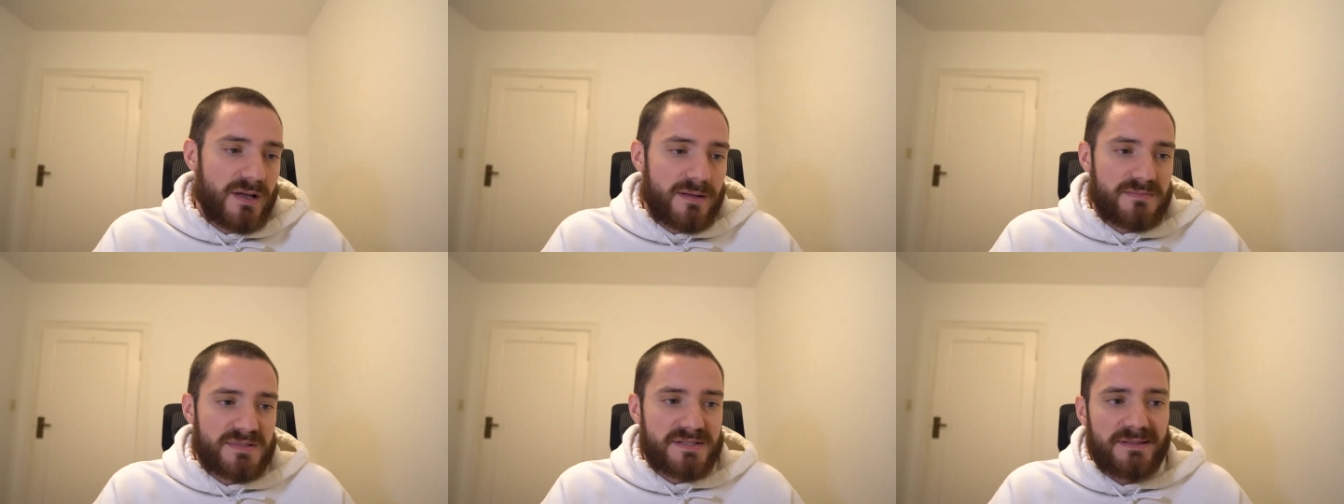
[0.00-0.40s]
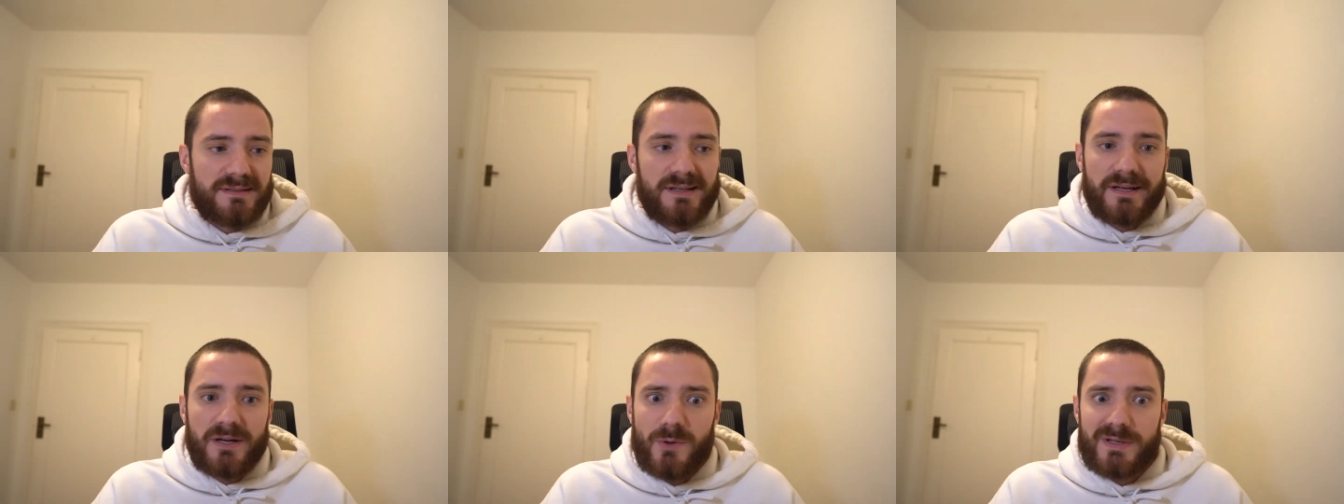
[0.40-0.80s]

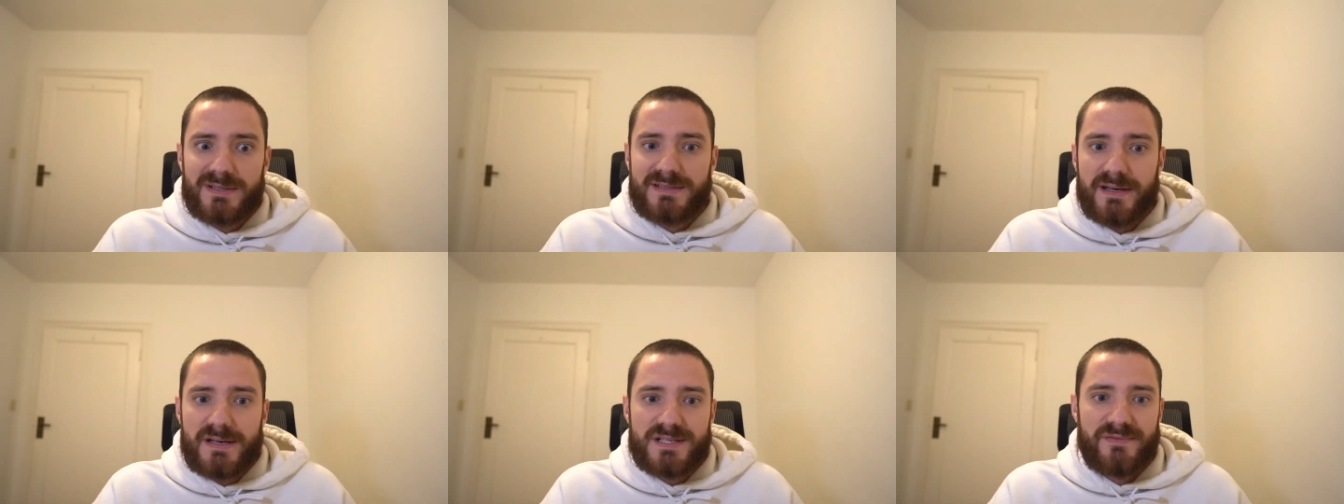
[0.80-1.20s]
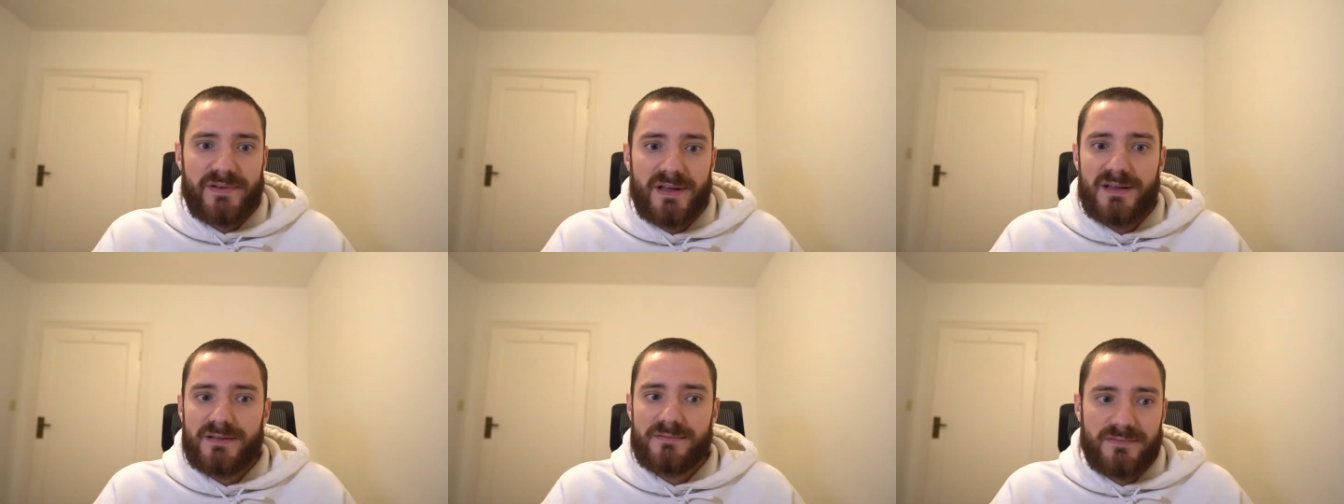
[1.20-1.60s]
still quite
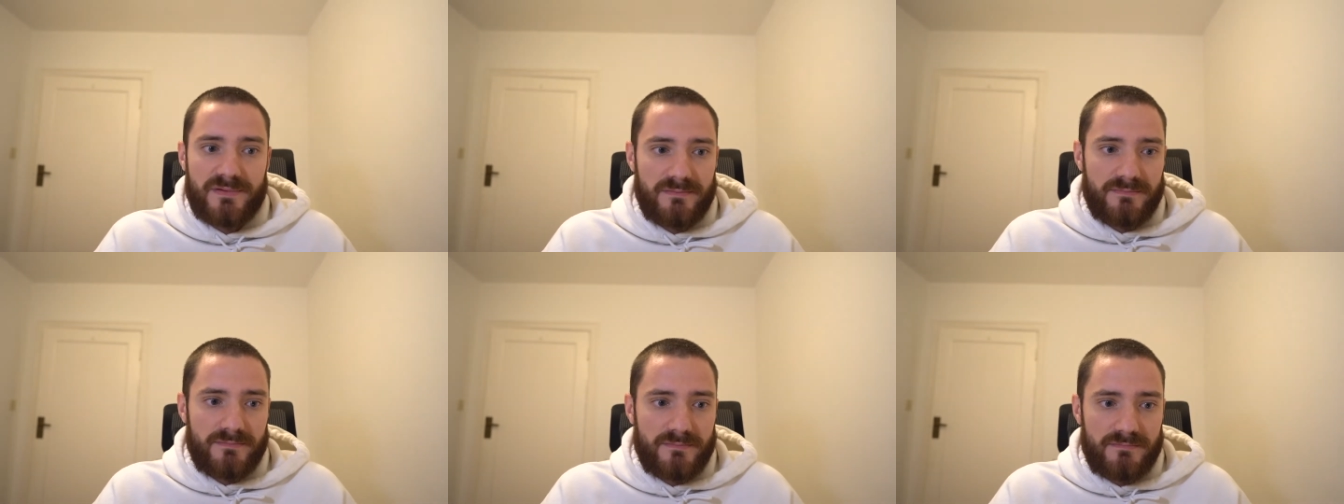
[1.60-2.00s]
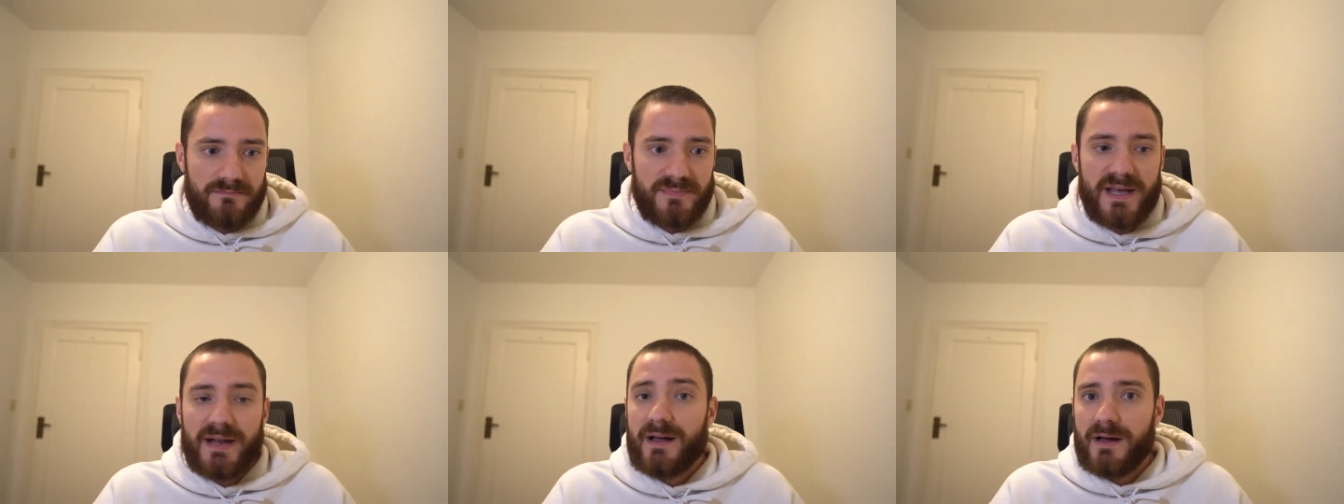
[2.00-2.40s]
satisfied
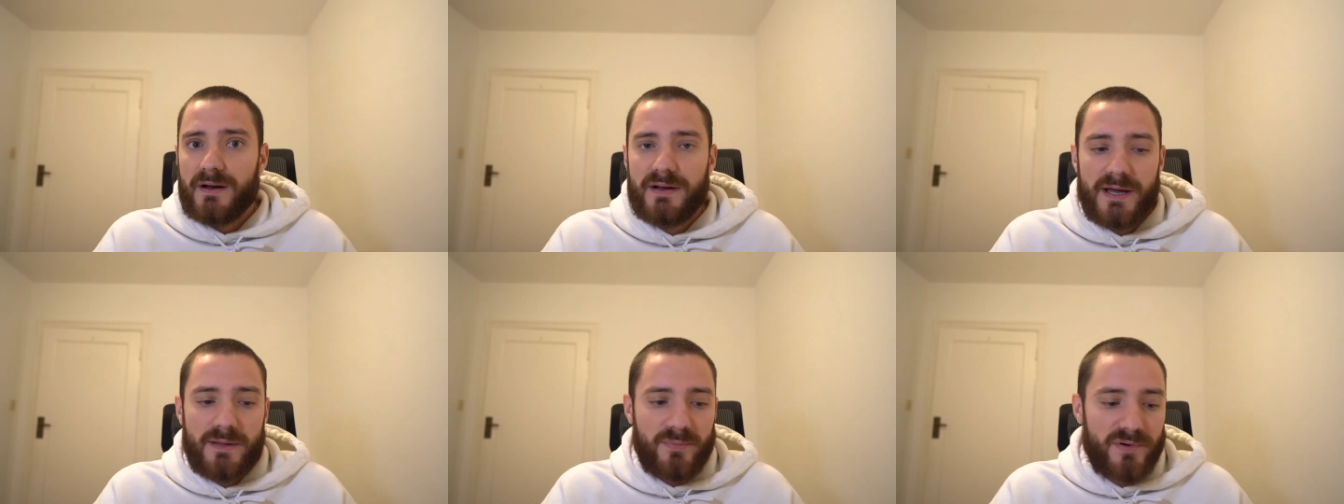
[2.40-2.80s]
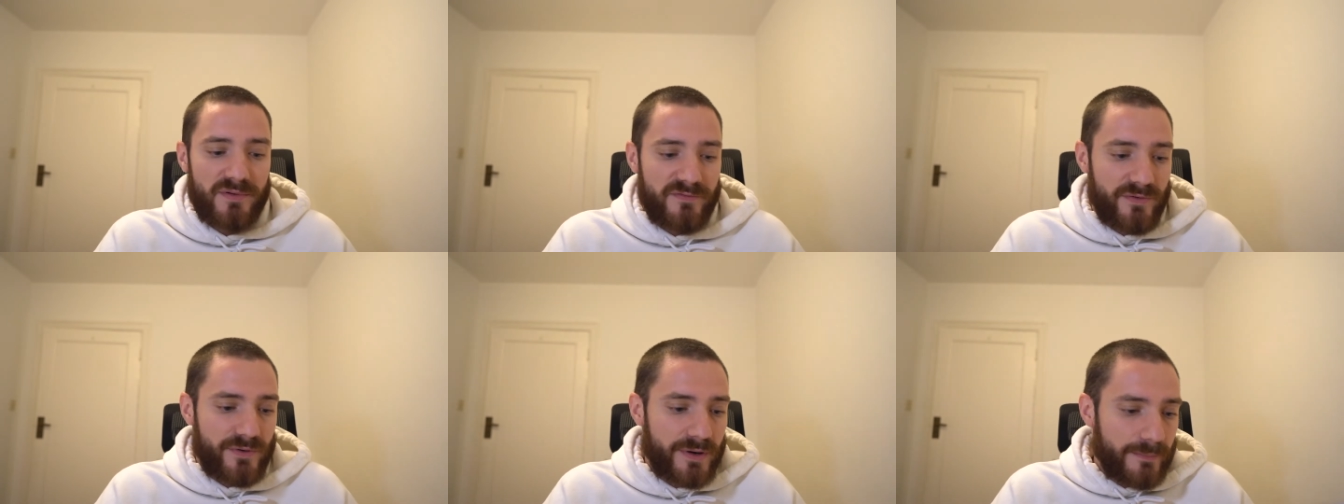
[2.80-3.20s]
that I got a
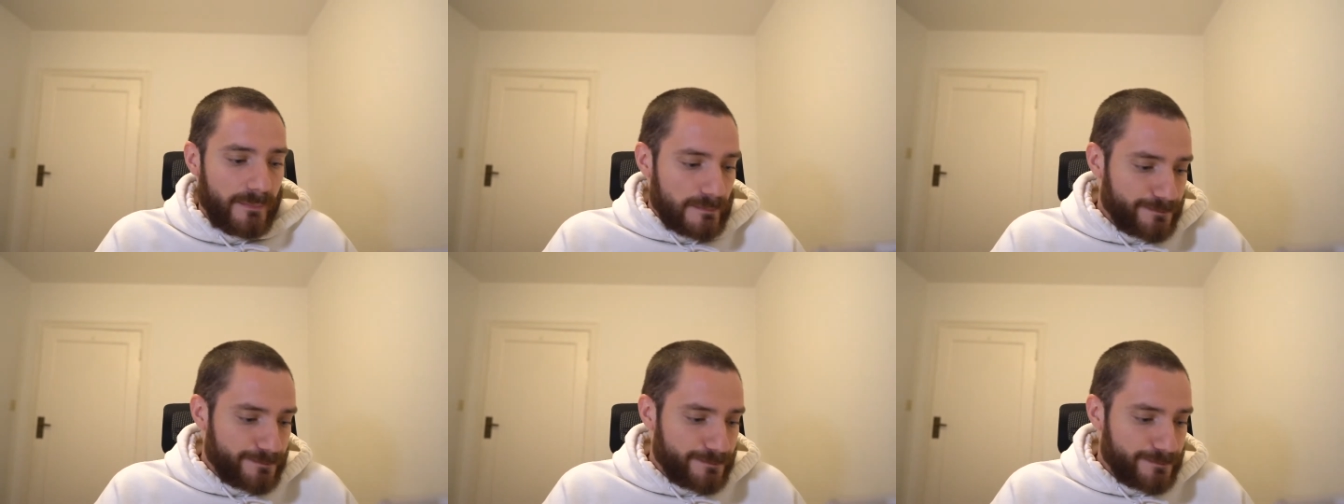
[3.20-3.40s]
9.4.